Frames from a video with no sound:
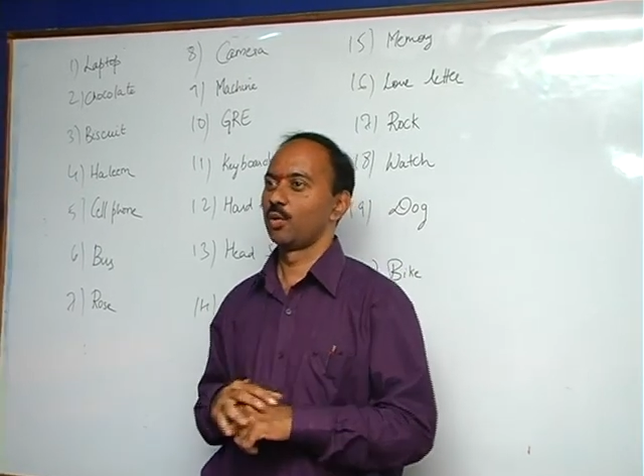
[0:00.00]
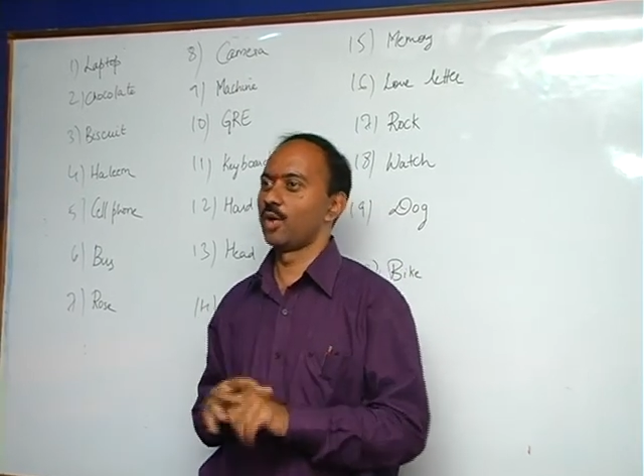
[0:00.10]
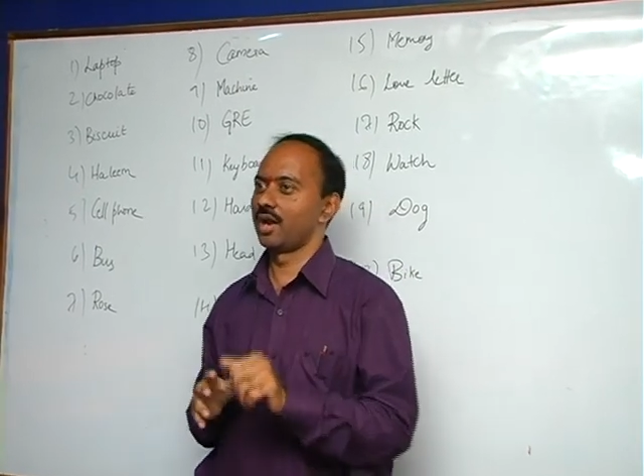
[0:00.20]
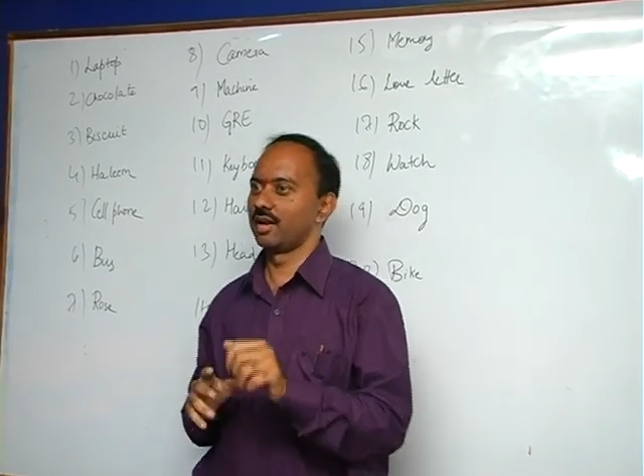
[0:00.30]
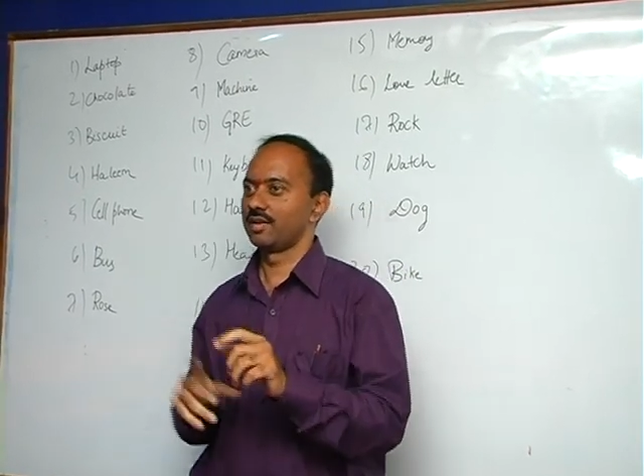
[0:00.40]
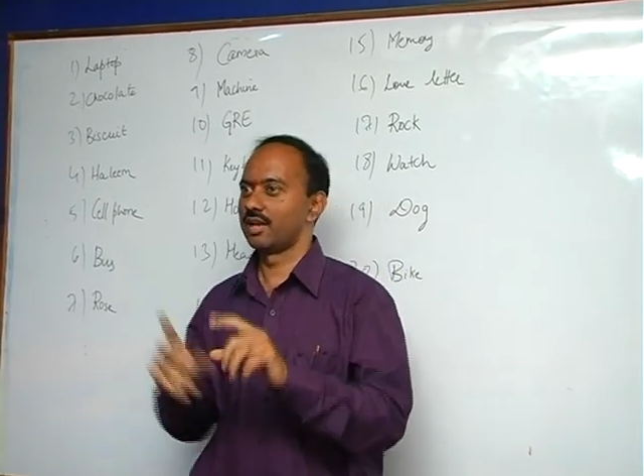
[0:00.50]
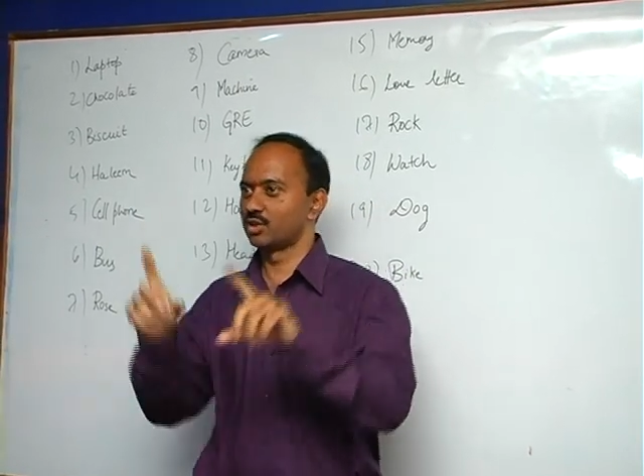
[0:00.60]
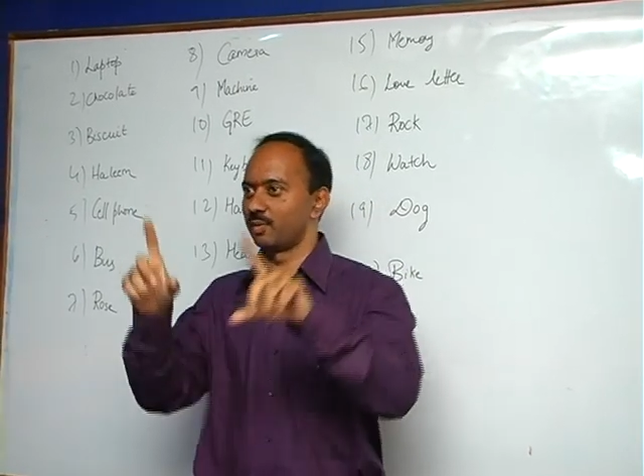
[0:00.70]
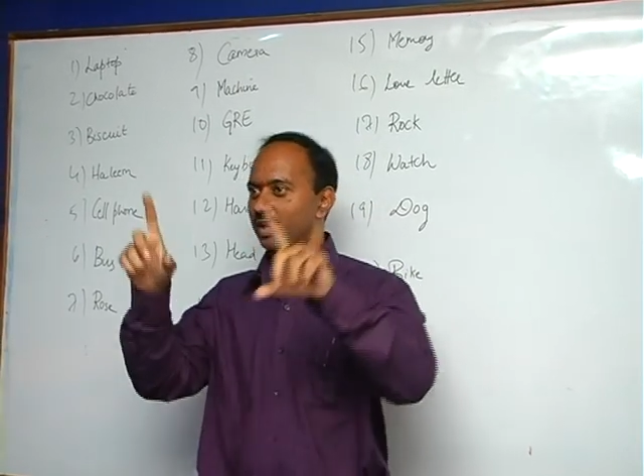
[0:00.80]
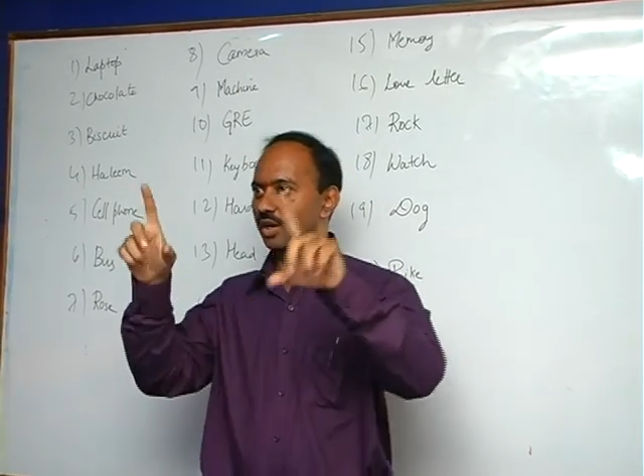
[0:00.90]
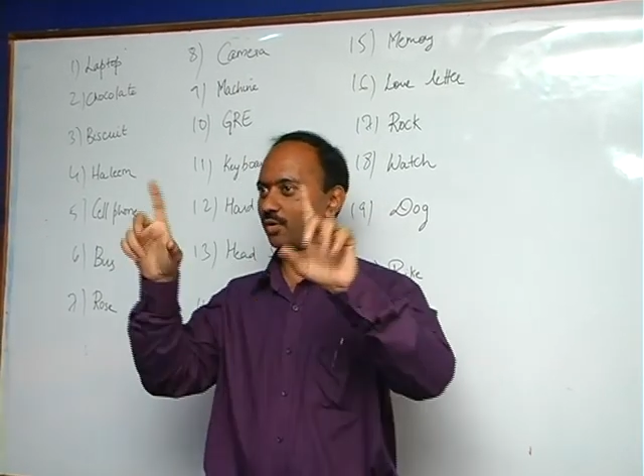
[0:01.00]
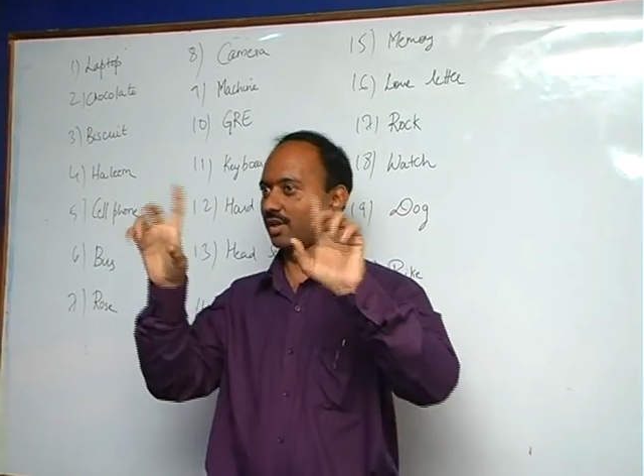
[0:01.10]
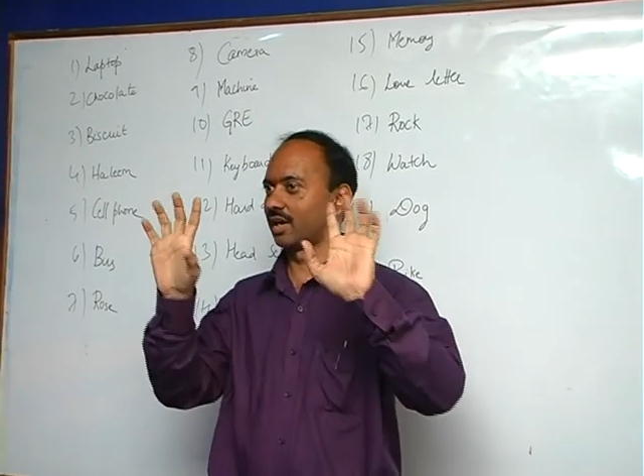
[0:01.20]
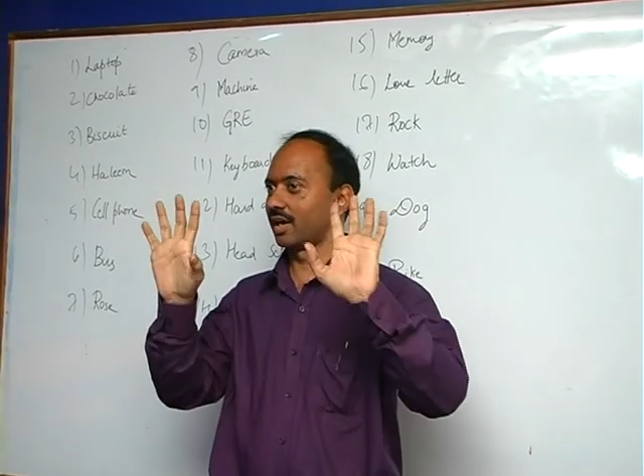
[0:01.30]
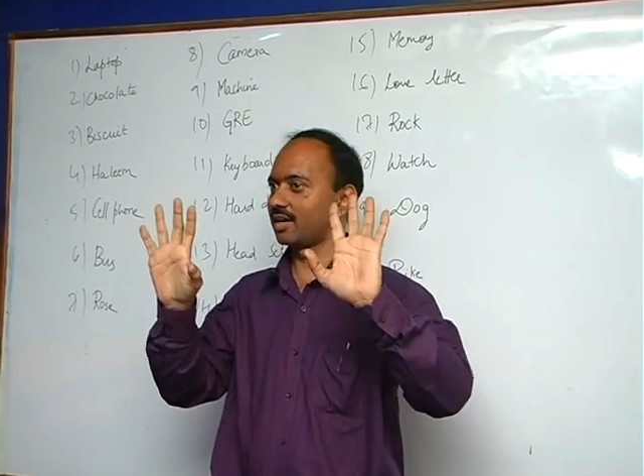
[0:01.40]
1, there's no mirror
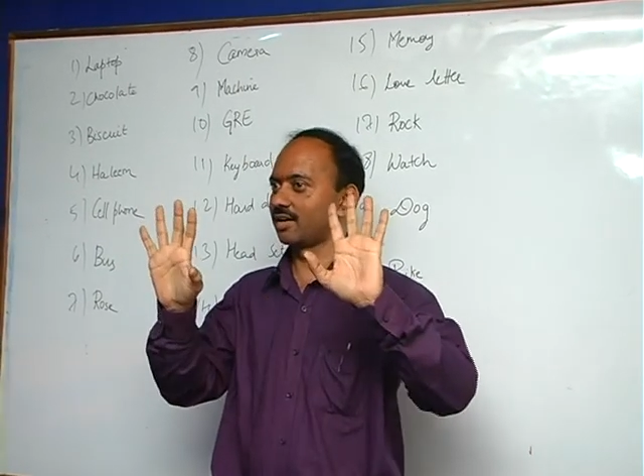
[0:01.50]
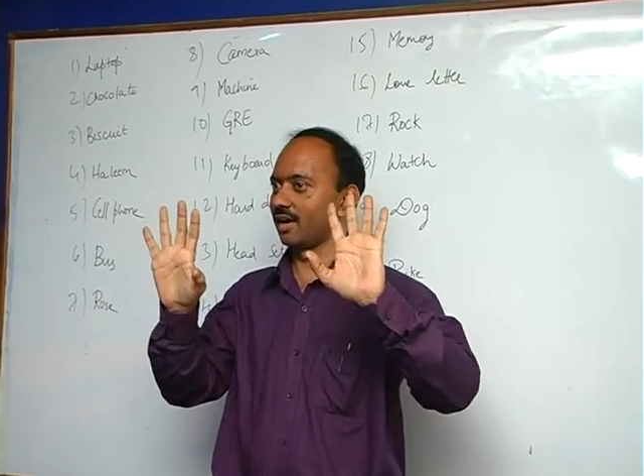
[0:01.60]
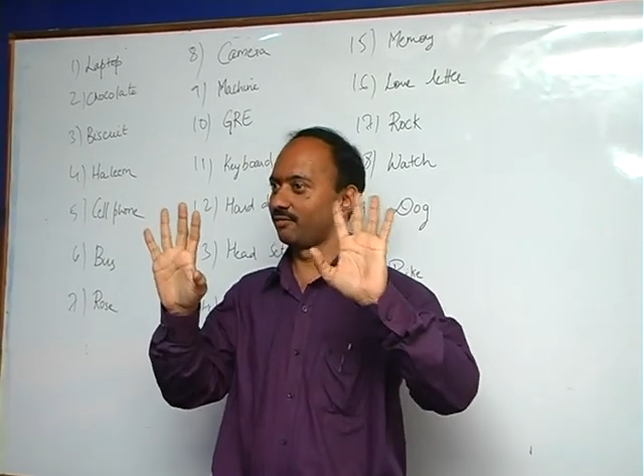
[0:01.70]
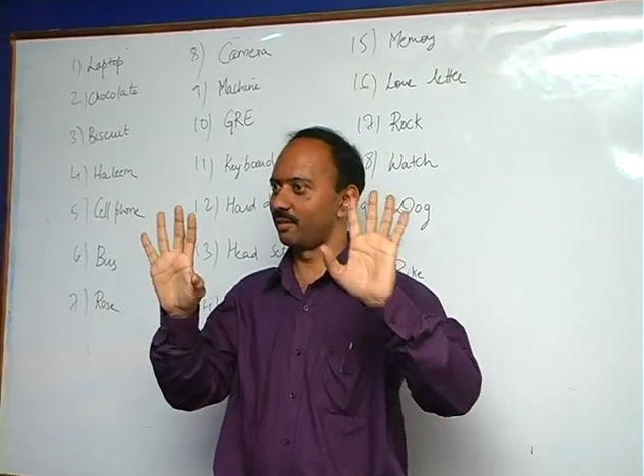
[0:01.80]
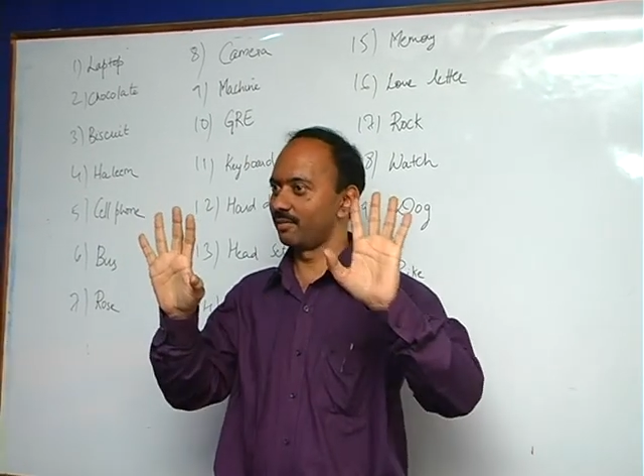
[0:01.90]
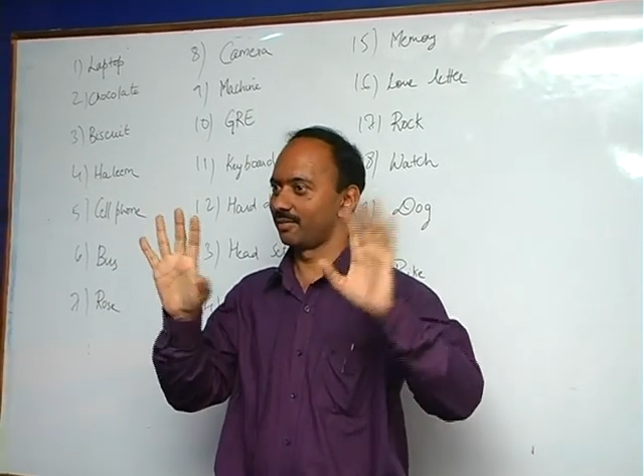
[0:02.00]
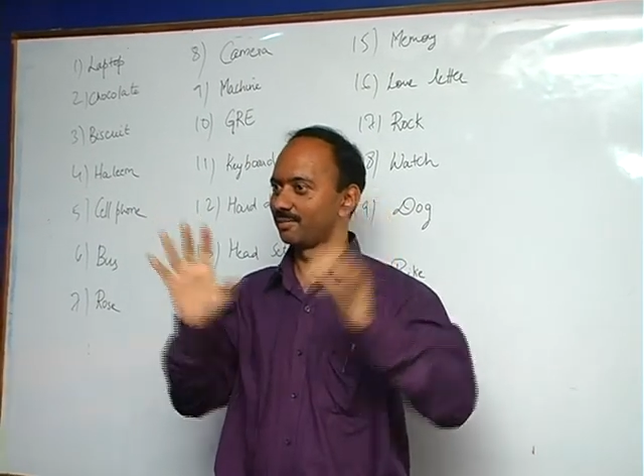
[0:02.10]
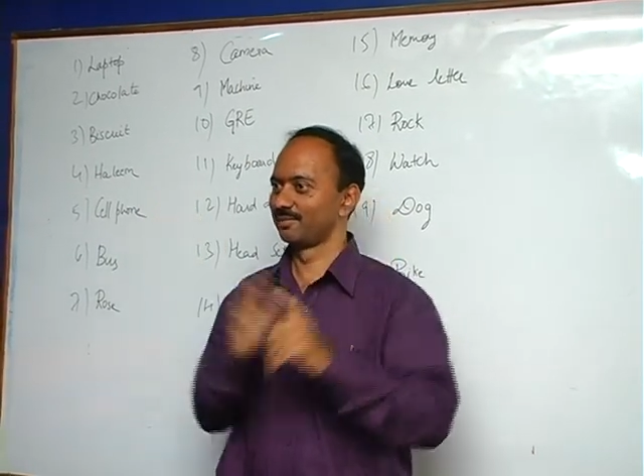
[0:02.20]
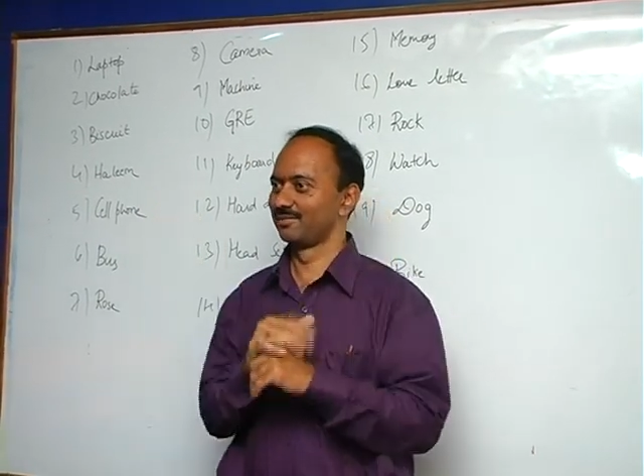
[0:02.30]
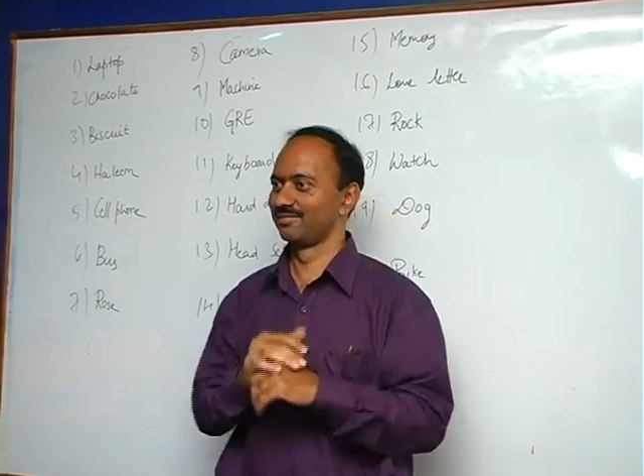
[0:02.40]
over there, right? Confirm?